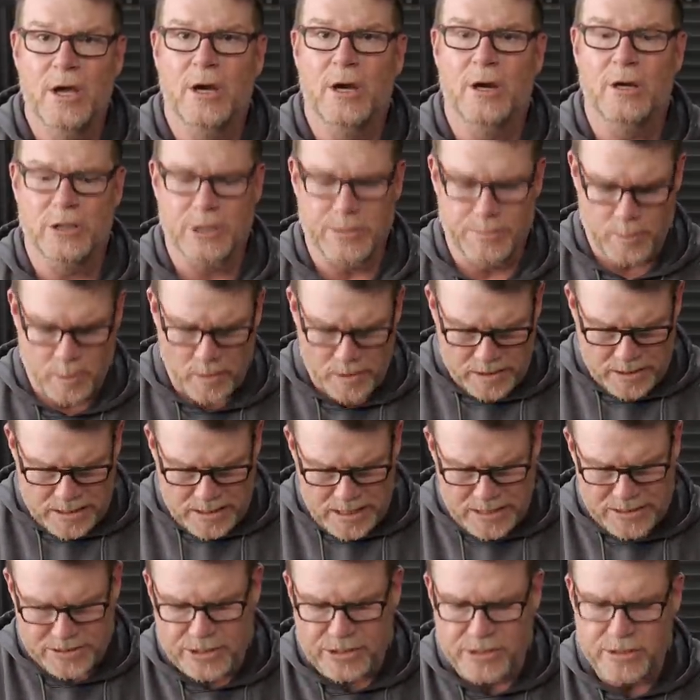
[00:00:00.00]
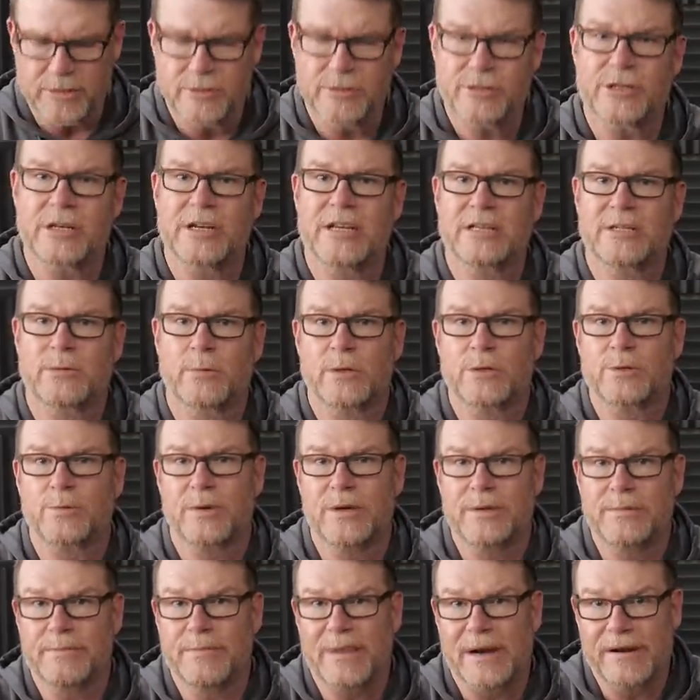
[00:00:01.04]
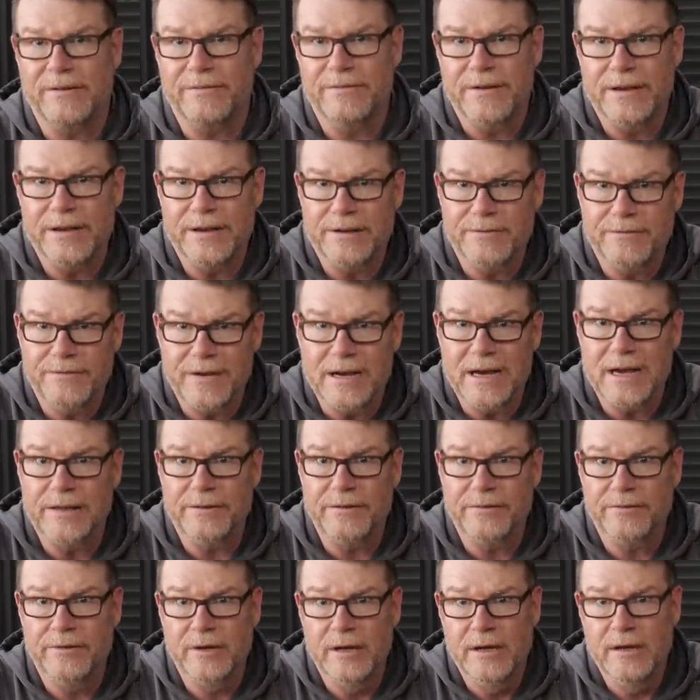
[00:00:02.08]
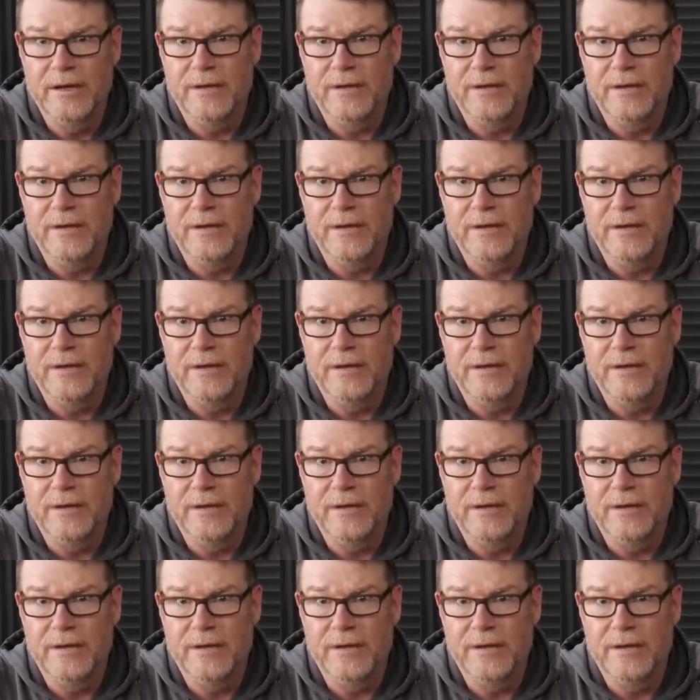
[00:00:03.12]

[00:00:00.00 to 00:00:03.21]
who support our Constitution as it was written by our founding fathers.